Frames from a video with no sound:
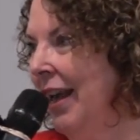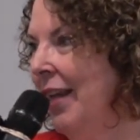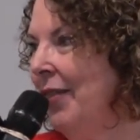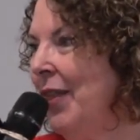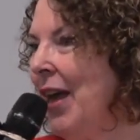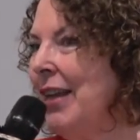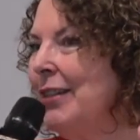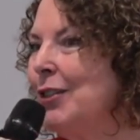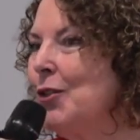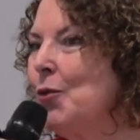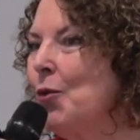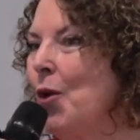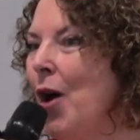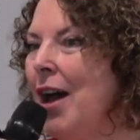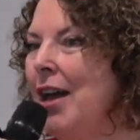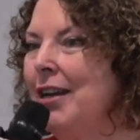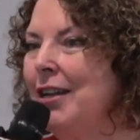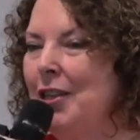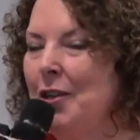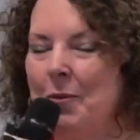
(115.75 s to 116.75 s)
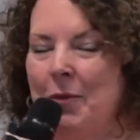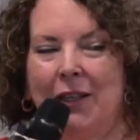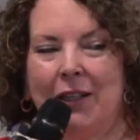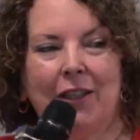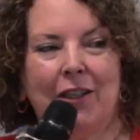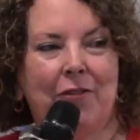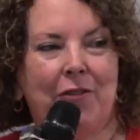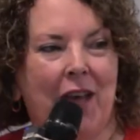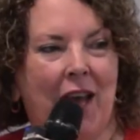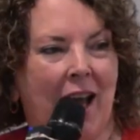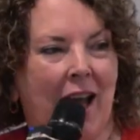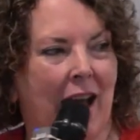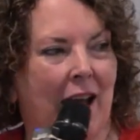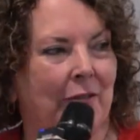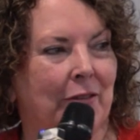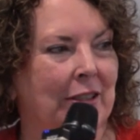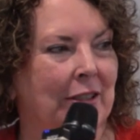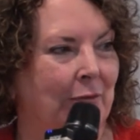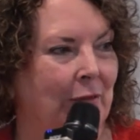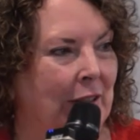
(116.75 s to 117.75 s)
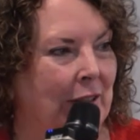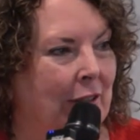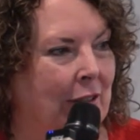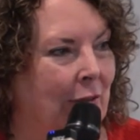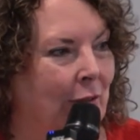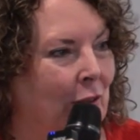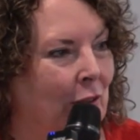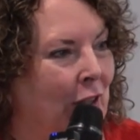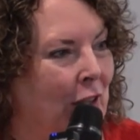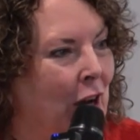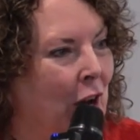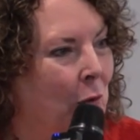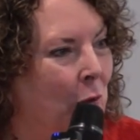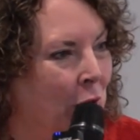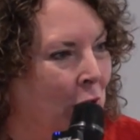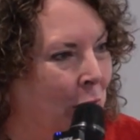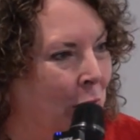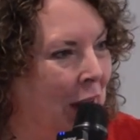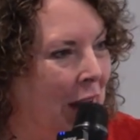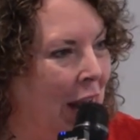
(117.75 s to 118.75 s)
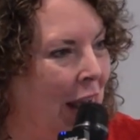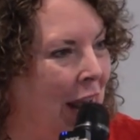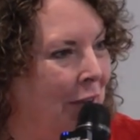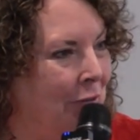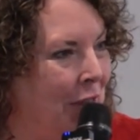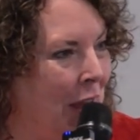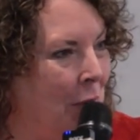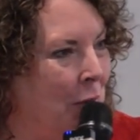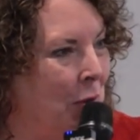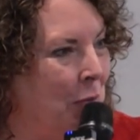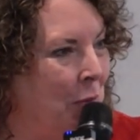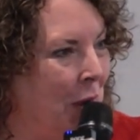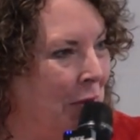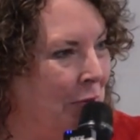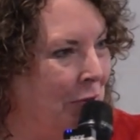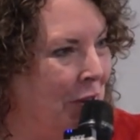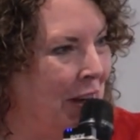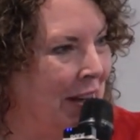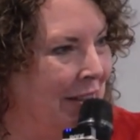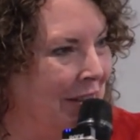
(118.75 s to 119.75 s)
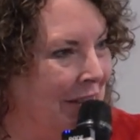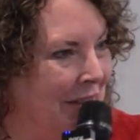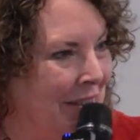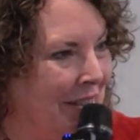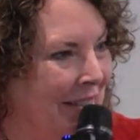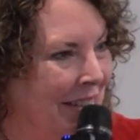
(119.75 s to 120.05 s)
That's right in the middle of the harvest festival, and I want to have that with my friends.